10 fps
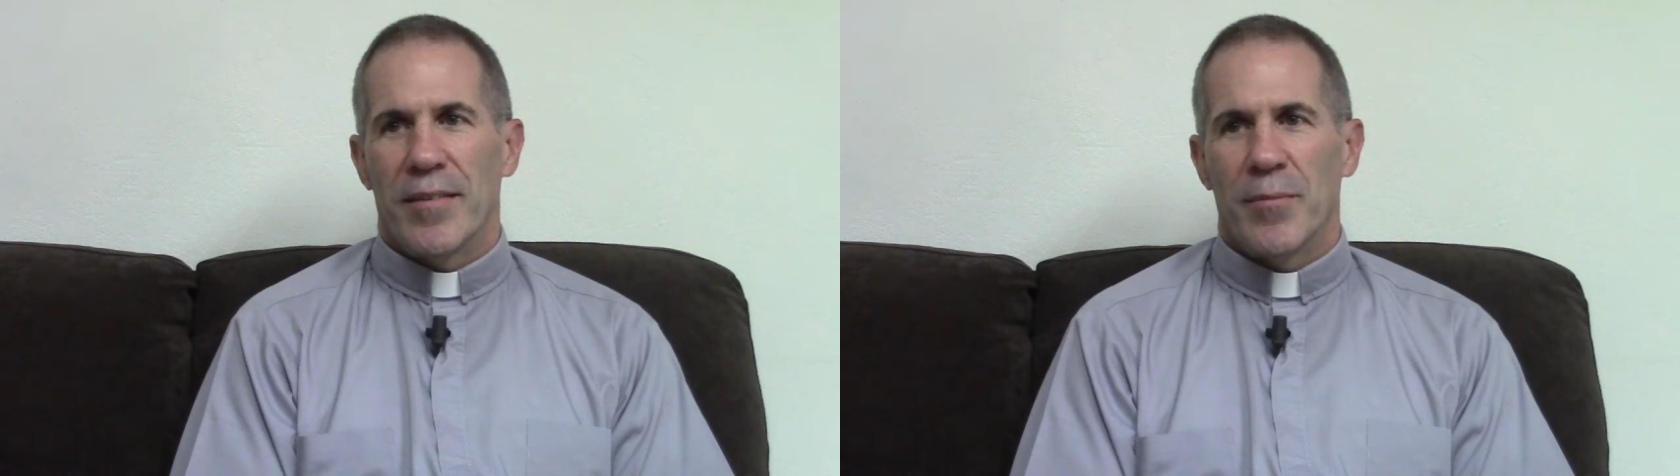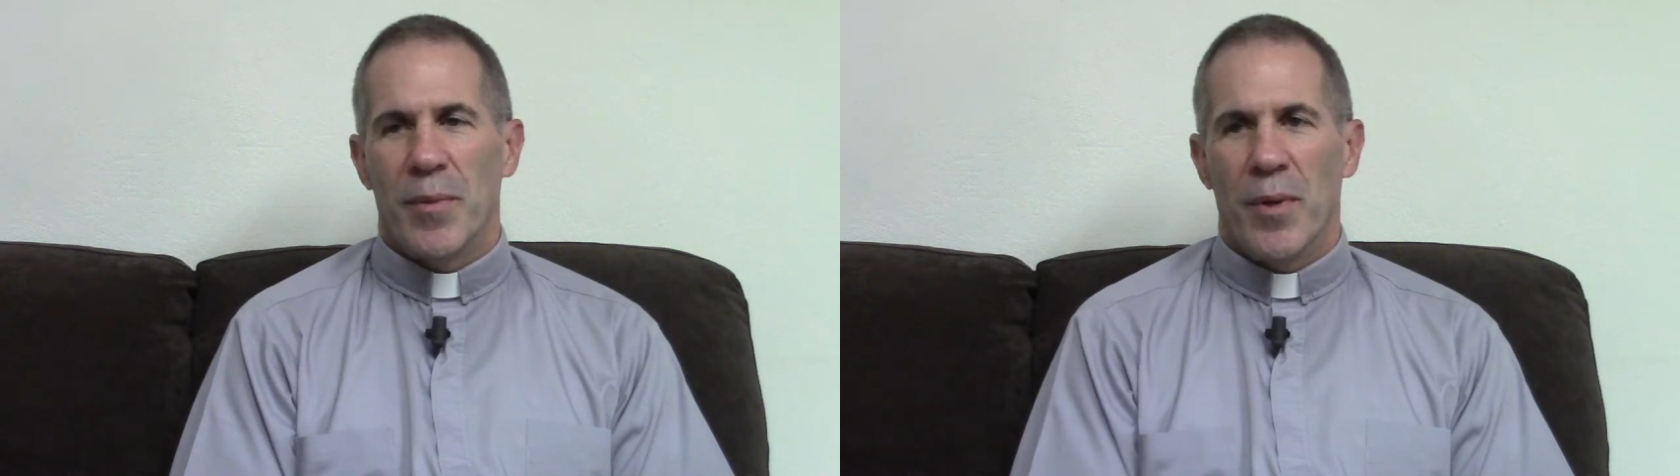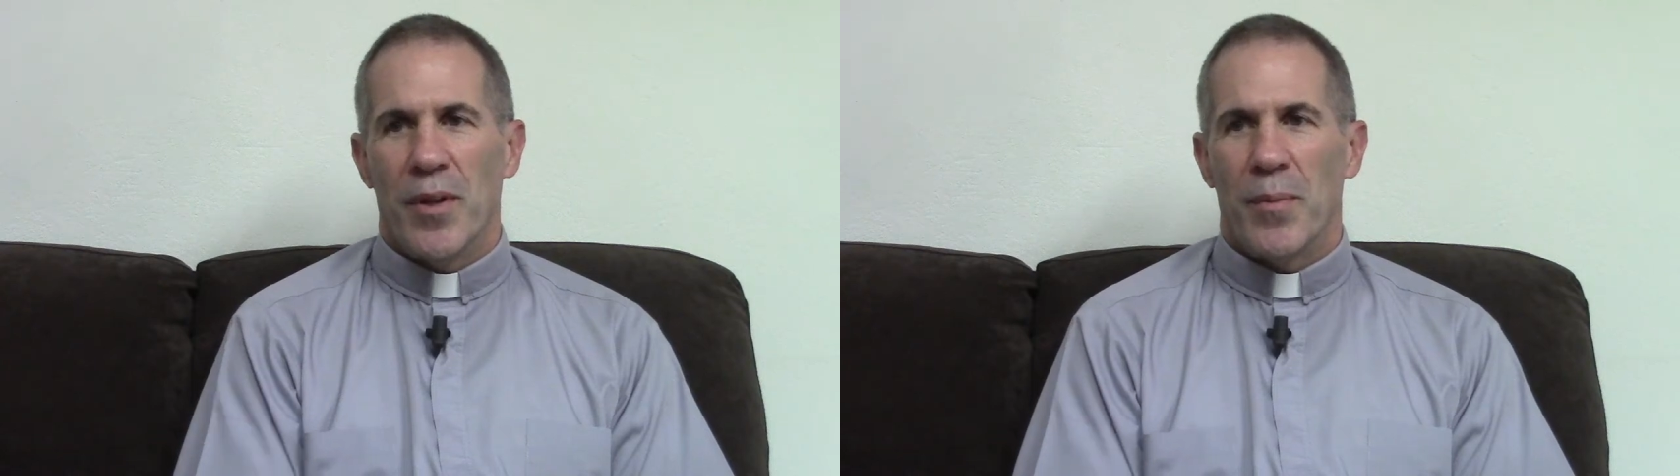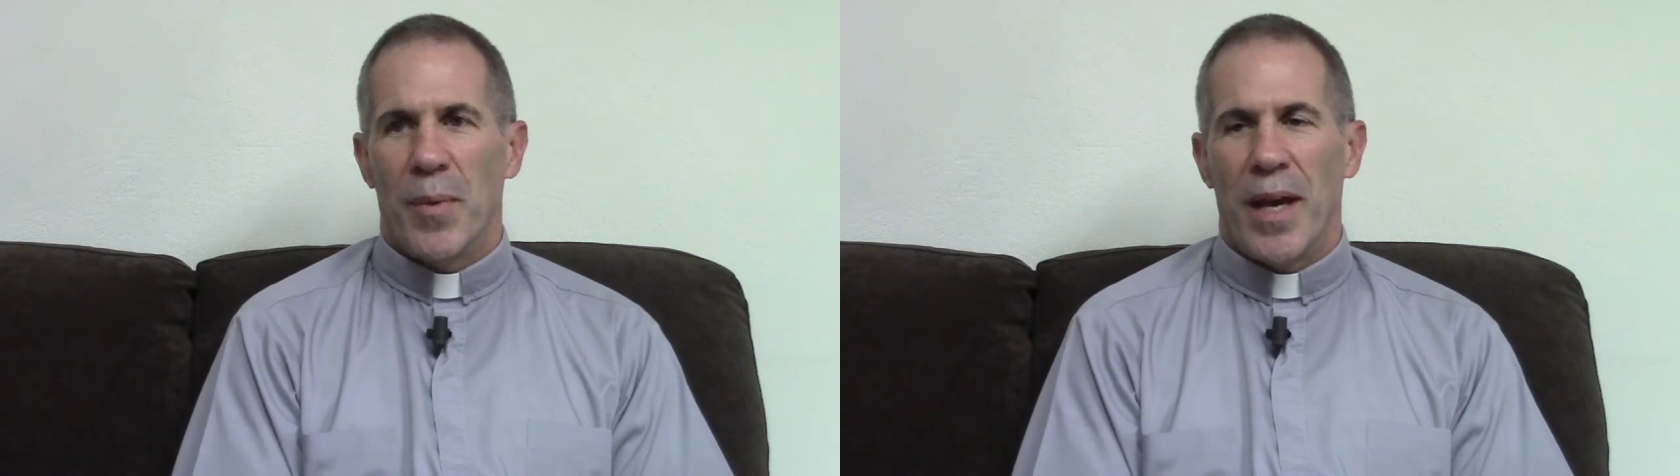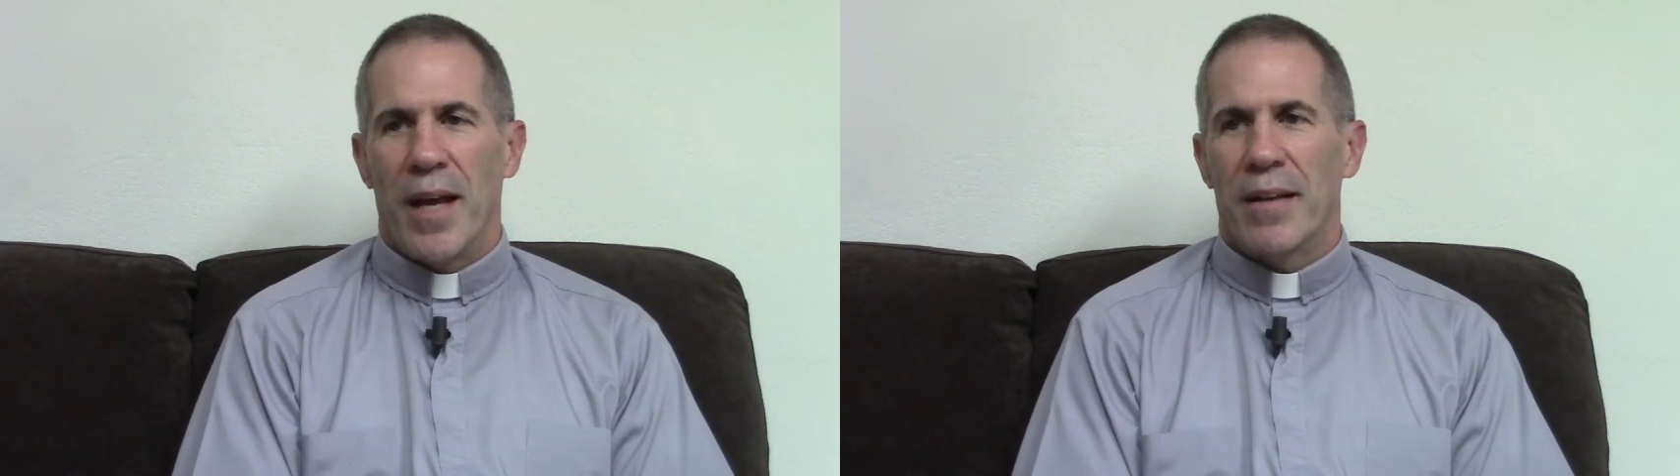my brother
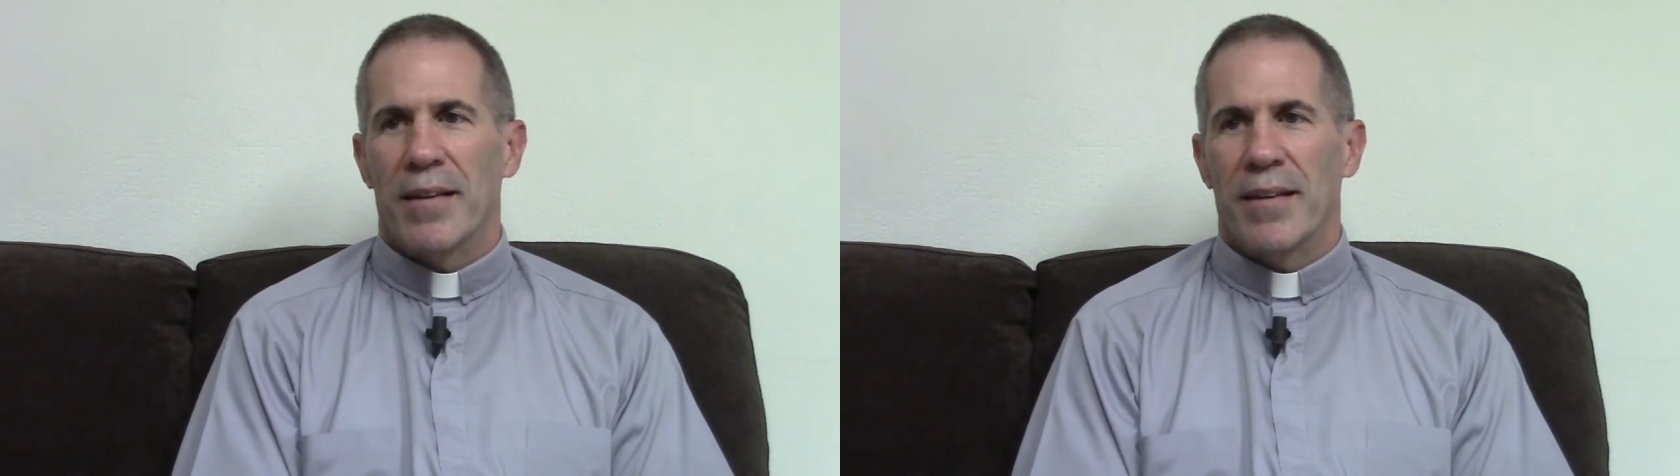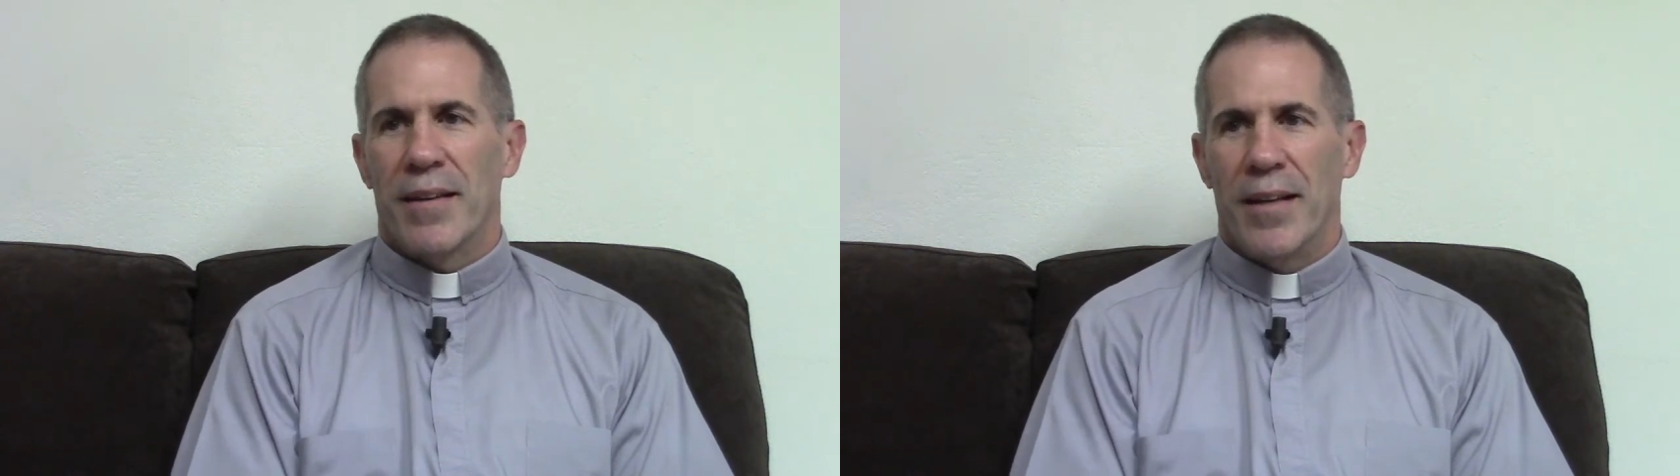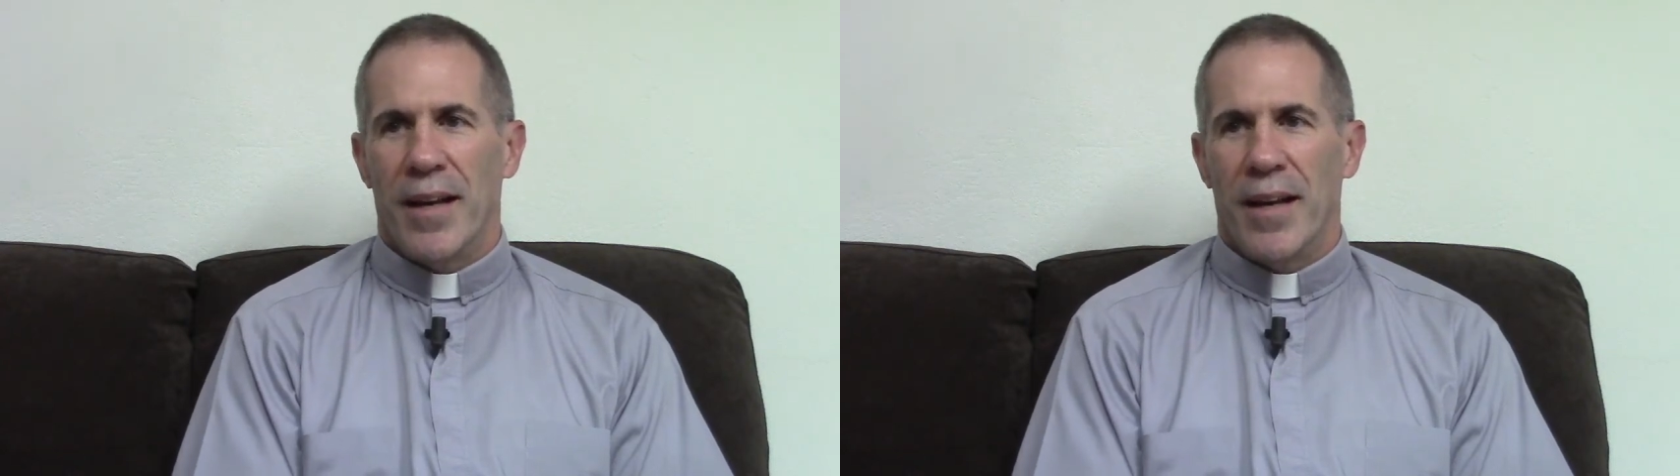Pat, and